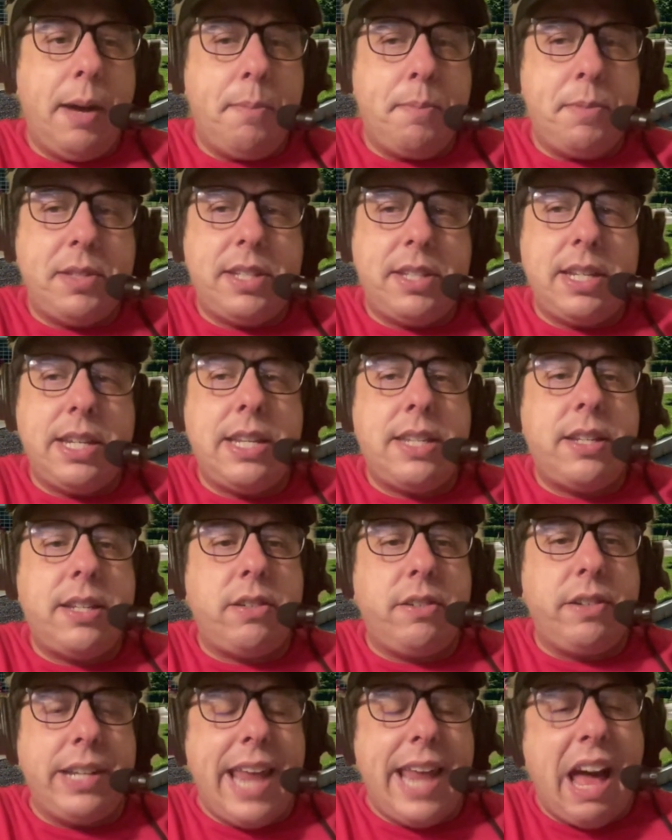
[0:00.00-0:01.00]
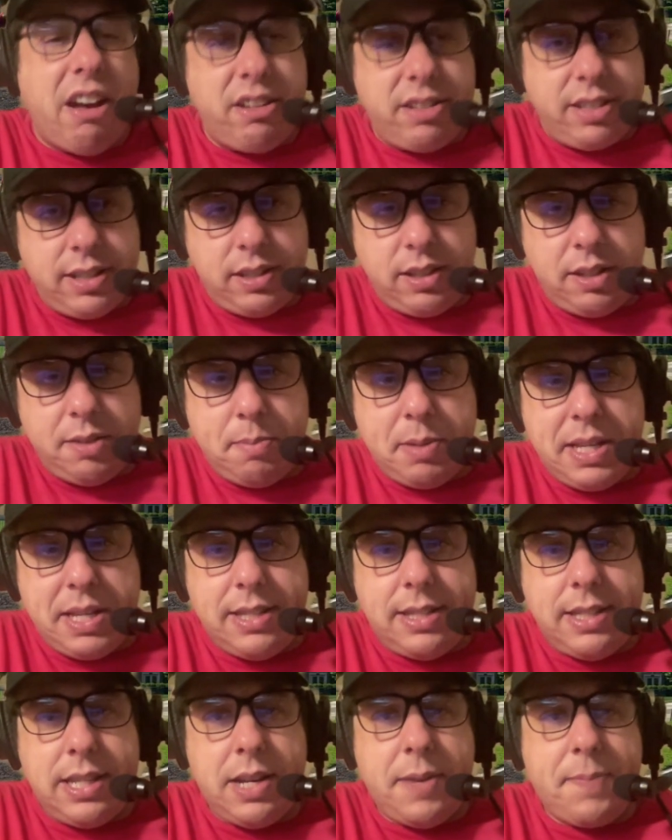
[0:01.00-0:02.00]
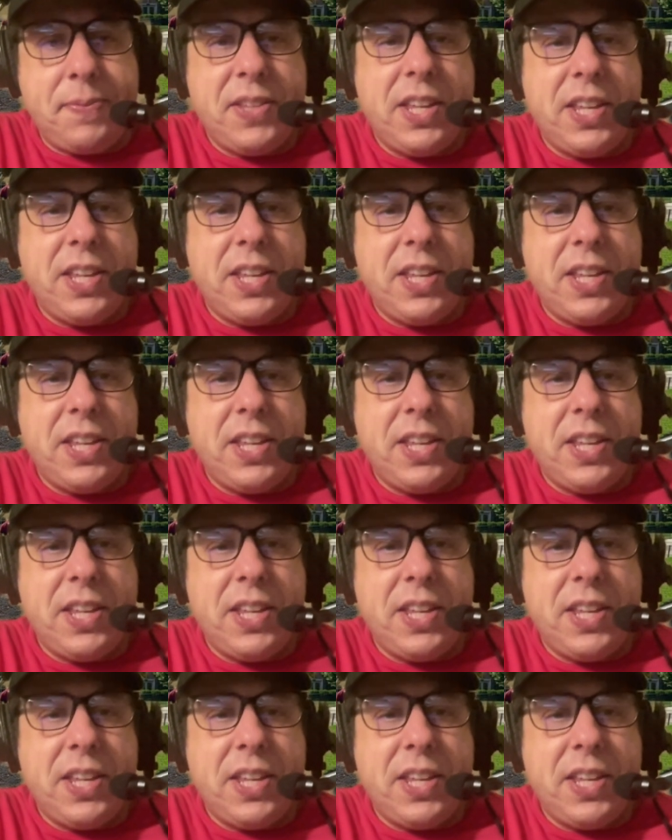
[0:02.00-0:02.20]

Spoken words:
statistical analysis on BC,